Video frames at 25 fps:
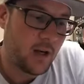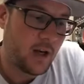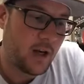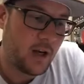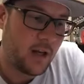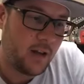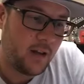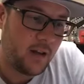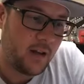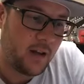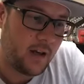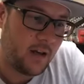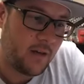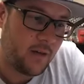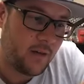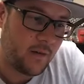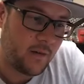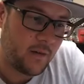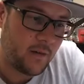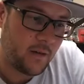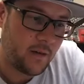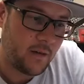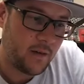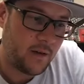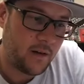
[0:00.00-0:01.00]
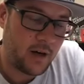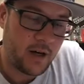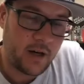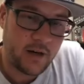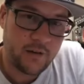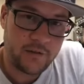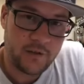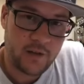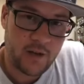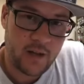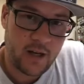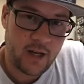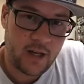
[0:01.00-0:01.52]
and then
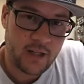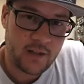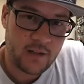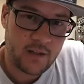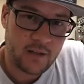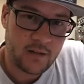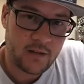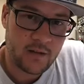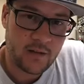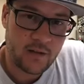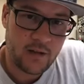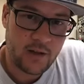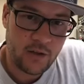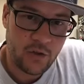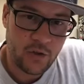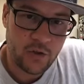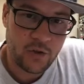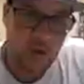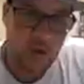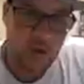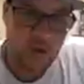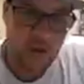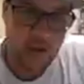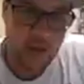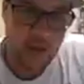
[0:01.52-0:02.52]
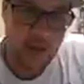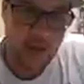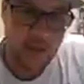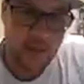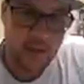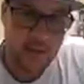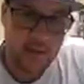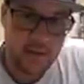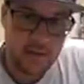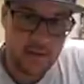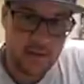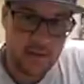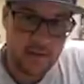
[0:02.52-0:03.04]
after that, the Euro
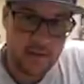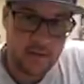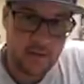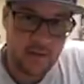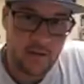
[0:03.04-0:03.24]
As